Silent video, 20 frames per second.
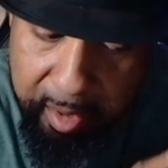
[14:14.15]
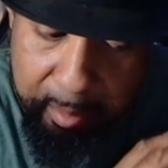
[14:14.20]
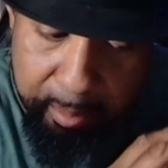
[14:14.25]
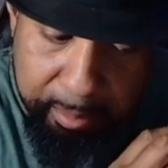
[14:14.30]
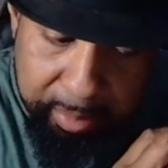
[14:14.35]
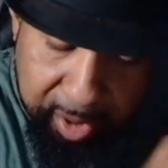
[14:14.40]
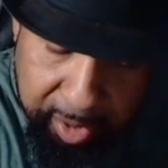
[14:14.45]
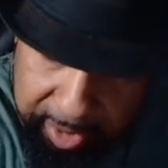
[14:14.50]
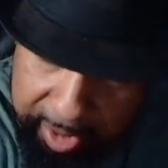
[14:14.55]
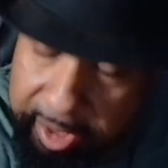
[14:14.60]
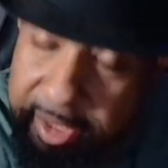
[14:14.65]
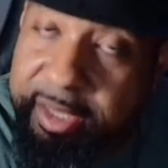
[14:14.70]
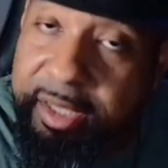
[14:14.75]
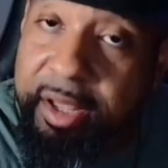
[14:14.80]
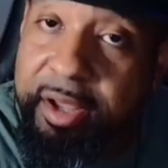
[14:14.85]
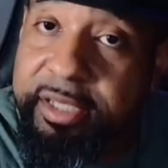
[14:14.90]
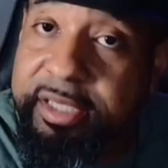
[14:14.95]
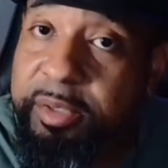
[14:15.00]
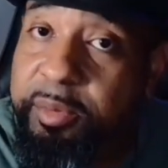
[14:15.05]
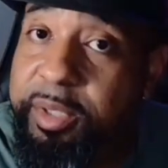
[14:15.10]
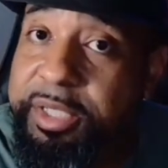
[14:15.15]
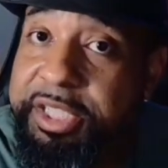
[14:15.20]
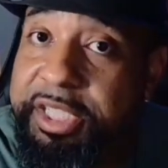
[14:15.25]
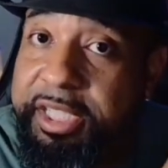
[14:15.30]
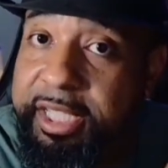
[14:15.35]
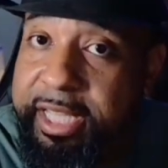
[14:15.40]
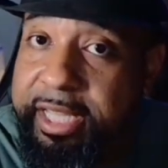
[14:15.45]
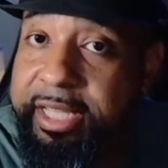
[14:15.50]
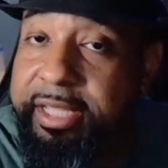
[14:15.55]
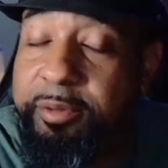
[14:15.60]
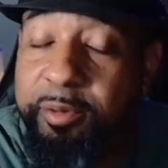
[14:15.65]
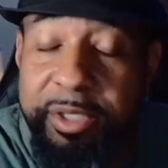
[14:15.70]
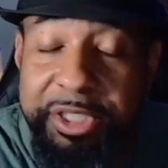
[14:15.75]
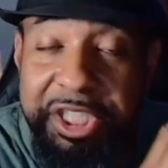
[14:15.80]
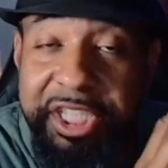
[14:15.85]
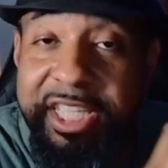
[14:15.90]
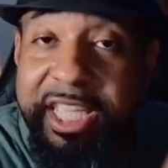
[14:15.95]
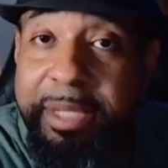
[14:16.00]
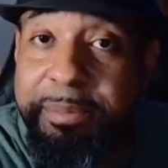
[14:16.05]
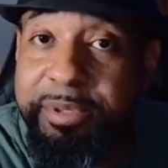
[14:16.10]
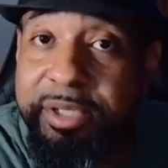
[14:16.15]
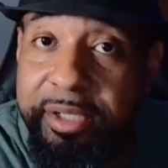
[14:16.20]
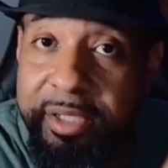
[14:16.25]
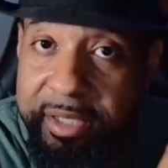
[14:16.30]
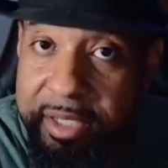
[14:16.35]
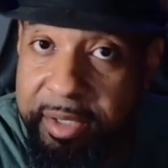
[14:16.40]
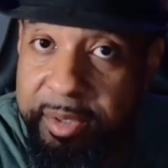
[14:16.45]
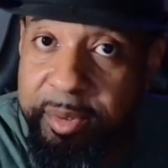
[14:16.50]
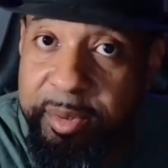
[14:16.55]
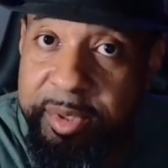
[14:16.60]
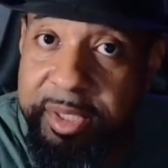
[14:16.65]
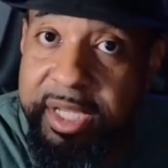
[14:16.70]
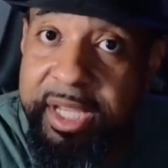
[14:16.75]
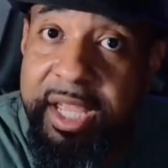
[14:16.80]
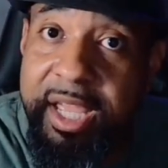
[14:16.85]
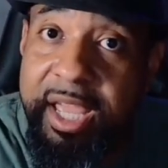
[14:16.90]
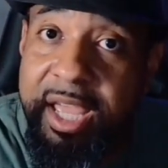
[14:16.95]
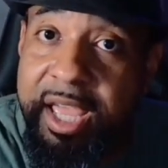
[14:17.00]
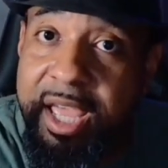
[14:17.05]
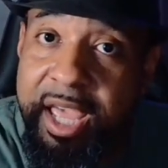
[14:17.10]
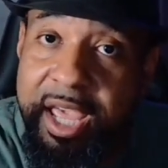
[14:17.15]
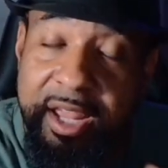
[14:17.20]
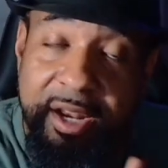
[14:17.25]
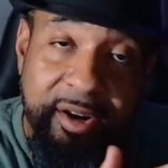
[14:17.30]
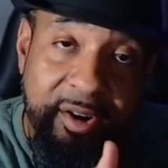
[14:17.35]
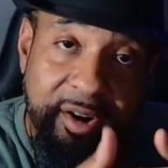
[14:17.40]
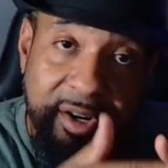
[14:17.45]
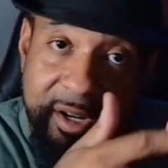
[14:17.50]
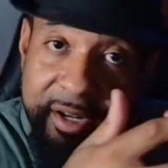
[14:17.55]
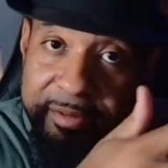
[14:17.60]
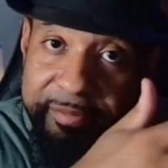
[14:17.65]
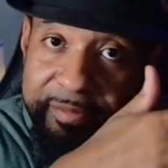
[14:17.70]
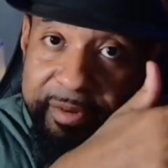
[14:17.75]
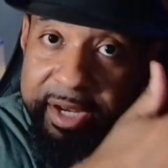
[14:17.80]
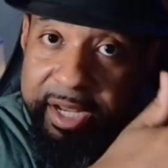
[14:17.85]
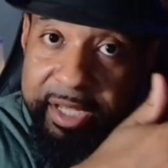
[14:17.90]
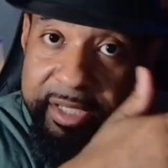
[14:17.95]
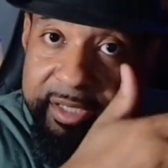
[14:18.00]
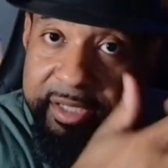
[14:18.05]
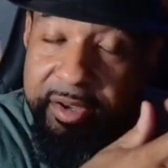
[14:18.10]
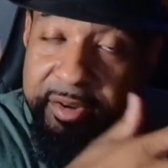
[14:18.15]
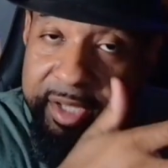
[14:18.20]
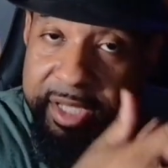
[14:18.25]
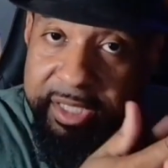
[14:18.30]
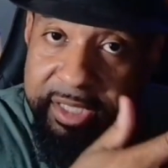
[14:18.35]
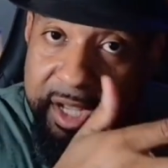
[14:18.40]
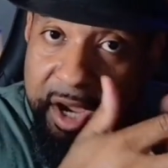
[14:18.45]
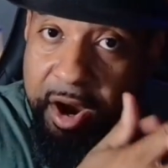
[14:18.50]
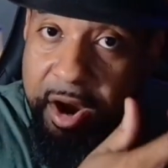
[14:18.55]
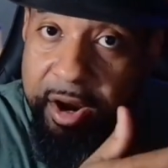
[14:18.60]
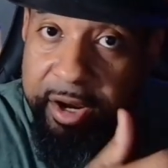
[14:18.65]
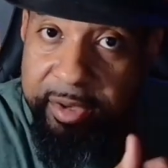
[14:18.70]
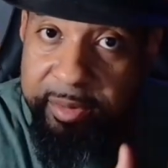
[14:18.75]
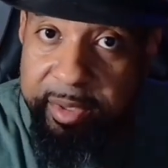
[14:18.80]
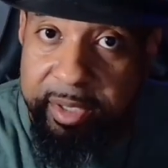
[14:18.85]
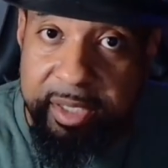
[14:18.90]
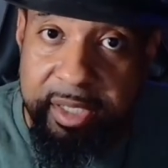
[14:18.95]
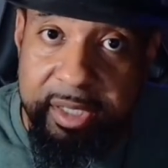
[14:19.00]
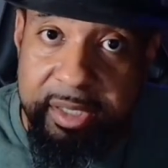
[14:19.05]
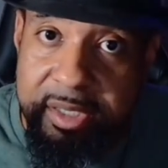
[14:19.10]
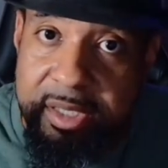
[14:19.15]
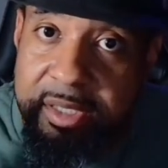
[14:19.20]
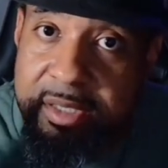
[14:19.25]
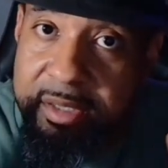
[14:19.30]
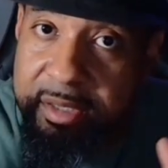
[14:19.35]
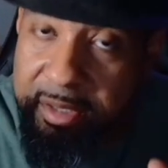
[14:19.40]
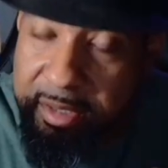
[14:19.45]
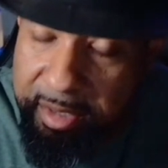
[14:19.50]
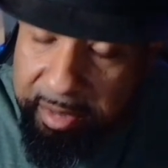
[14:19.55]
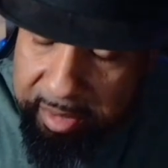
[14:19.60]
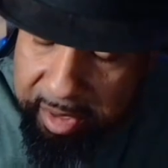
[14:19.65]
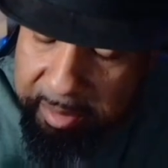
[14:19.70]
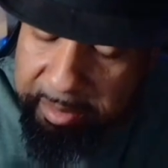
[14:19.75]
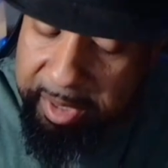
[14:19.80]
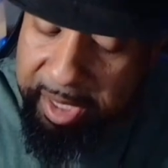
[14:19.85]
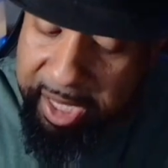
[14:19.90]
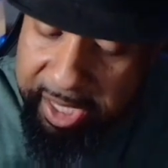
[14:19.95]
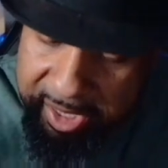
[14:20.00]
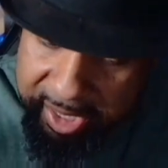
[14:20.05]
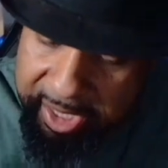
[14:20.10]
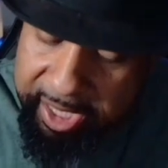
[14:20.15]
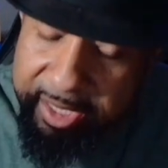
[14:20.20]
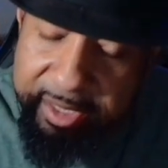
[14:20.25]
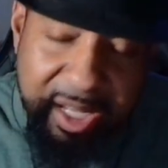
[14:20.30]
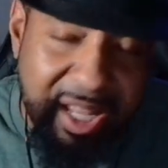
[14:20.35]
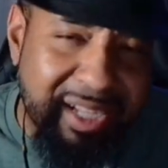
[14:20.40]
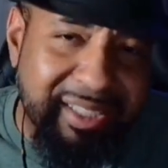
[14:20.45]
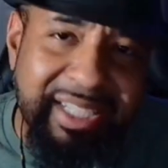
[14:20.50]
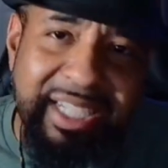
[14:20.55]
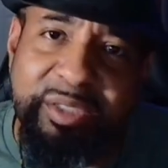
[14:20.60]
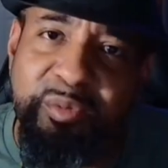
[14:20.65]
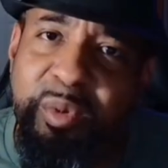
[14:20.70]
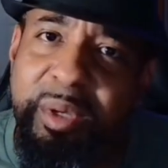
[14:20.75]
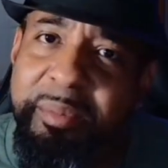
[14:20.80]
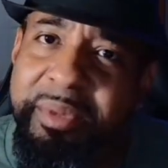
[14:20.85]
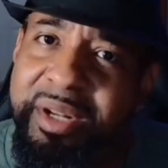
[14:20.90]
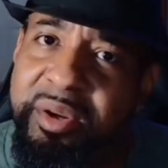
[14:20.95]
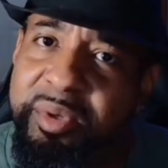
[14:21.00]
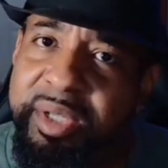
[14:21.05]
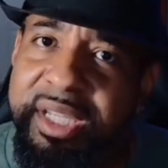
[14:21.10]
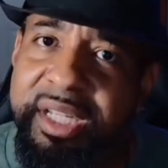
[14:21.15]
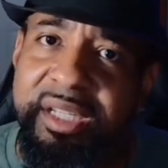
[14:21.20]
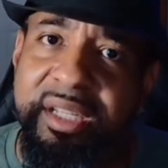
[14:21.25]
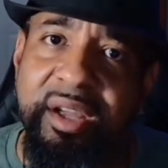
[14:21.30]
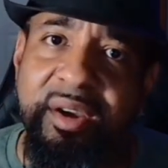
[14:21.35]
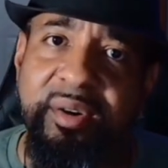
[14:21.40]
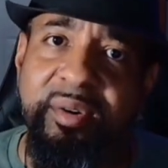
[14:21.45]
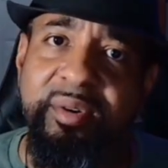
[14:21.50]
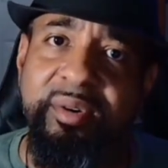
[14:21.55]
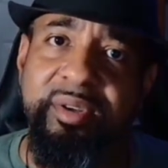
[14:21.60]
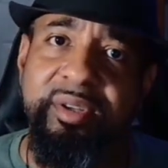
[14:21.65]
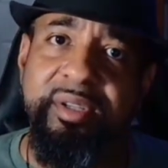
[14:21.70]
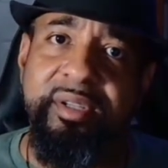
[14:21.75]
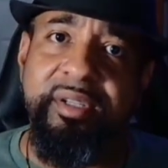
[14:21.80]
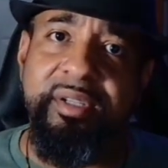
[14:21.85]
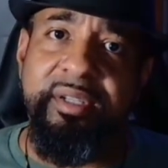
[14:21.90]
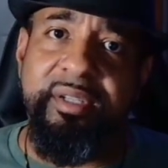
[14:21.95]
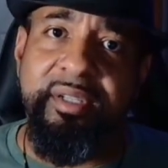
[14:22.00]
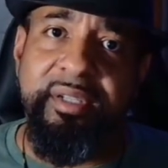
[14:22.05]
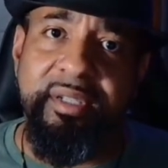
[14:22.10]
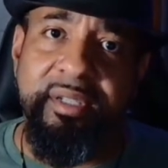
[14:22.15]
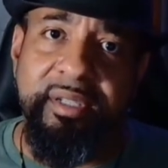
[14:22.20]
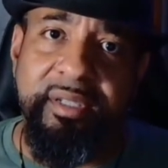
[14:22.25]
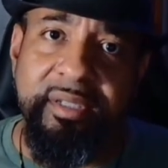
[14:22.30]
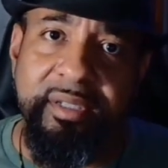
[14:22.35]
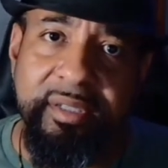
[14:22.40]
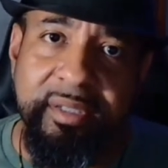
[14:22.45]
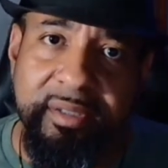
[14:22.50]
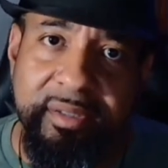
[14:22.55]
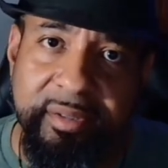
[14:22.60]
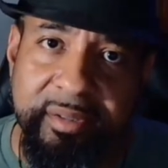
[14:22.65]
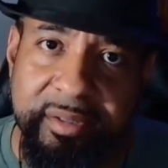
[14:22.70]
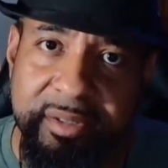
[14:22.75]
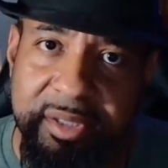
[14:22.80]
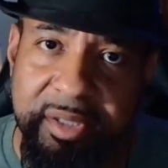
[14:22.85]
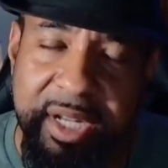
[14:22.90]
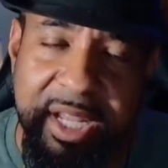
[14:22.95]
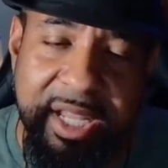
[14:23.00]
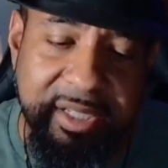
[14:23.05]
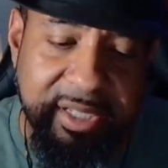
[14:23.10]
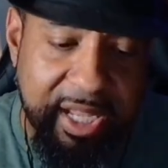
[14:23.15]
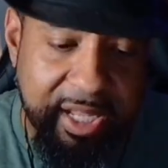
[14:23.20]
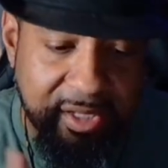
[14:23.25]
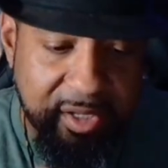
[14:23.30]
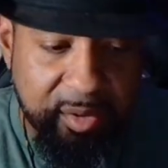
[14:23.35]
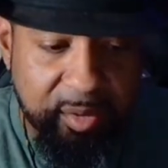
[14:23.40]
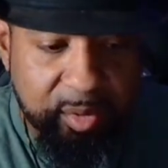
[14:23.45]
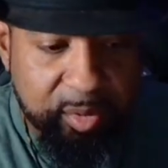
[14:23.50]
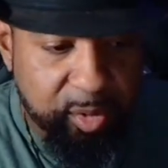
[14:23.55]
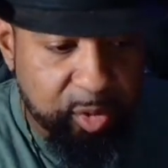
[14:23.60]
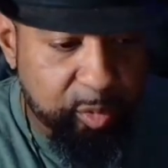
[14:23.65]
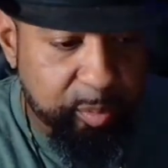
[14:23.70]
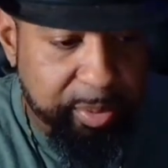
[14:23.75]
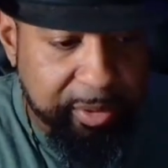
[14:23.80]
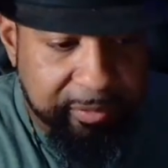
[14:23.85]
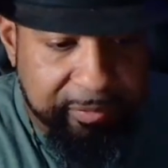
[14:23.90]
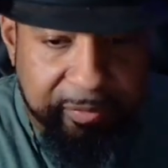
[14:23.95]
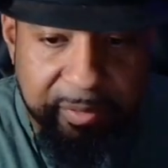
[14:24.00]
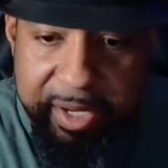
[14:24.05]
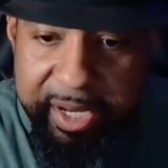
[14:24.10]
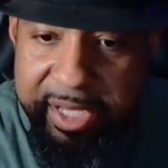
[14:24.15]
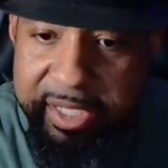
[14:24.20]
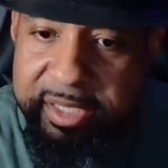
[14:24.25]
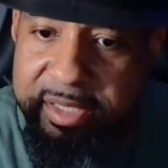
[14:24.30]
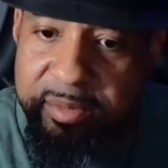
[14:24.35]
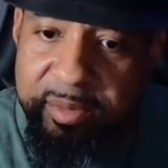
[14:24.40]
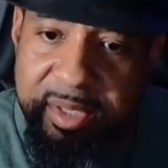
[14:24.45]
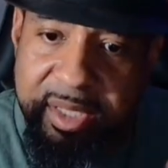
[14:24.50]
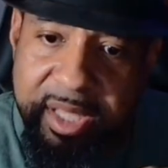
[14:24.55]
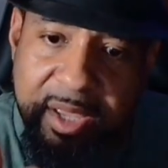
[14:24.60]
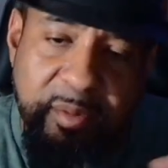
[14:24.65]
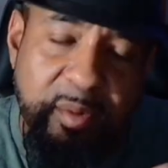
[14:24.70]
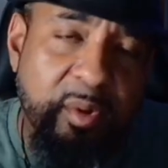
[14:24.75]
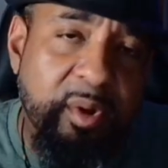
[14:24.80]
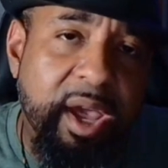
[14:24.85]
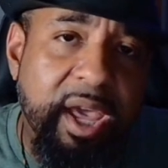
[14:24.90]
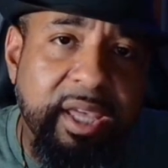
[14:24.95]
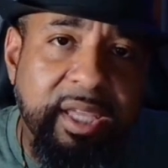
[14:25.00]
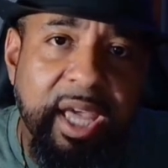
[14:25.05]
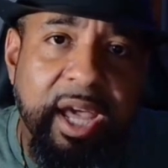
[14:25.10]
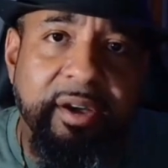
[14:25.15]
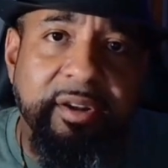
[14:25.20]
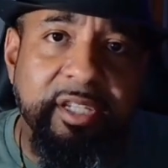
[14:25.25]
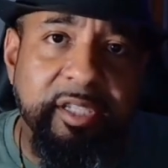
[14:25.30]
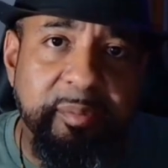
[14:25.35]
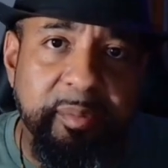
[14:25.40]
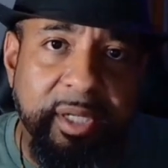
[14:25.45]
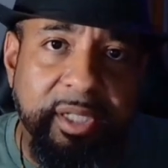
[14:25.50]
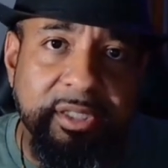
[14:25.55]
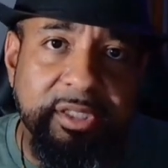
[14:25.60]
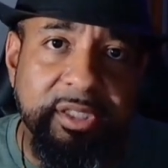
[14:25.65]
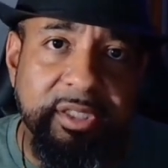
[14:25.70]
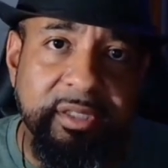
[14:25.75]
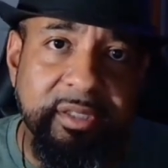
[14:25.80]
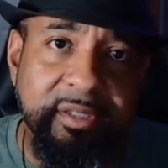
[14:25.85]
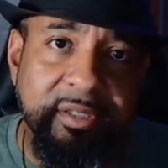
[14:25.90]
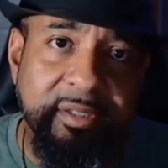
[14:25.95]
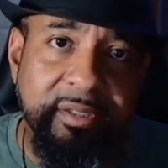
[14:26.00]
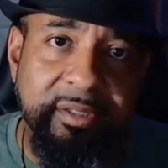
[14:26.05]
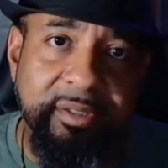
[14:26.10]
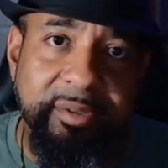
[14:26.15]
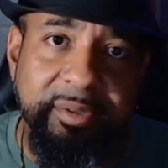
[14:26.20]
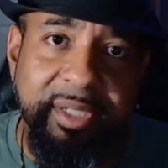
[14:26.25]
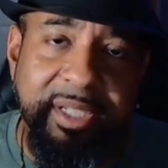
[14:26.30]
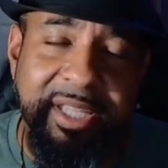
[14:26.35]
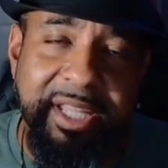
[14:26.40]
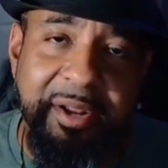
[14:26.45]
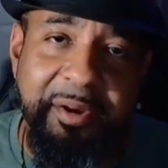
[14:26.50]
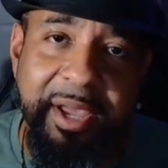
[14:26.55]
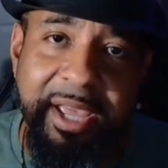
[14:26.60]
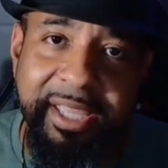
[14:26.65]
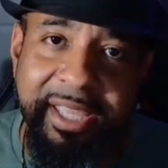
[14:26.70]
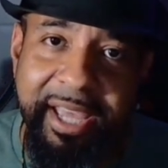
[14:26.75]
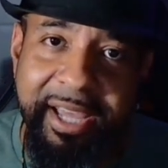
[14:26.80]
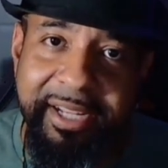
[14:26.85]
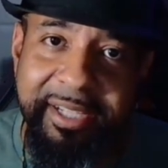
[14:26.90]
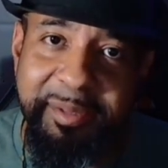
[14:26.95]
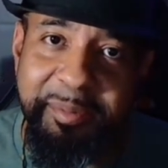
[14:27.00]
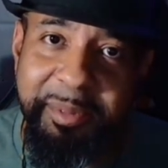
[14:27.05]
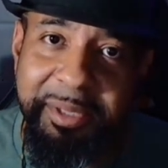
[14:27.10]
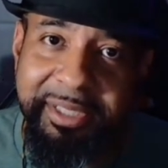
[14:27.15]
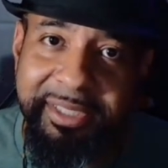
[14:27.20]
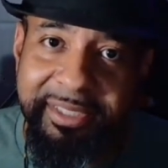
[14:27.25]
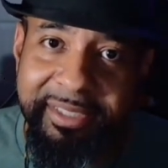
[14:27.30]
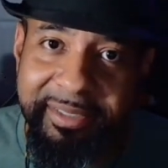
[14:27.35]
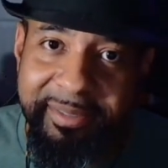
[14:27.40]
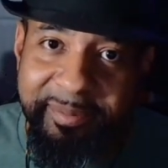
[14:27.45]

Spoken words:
Blow it in the closet where she keeps her clothes, and her friends gonna get the argument. Cause it's, you know, a lot of times women don't get along. So that little group of friends, they won't hang out as much. Okay, they don't hang out as much.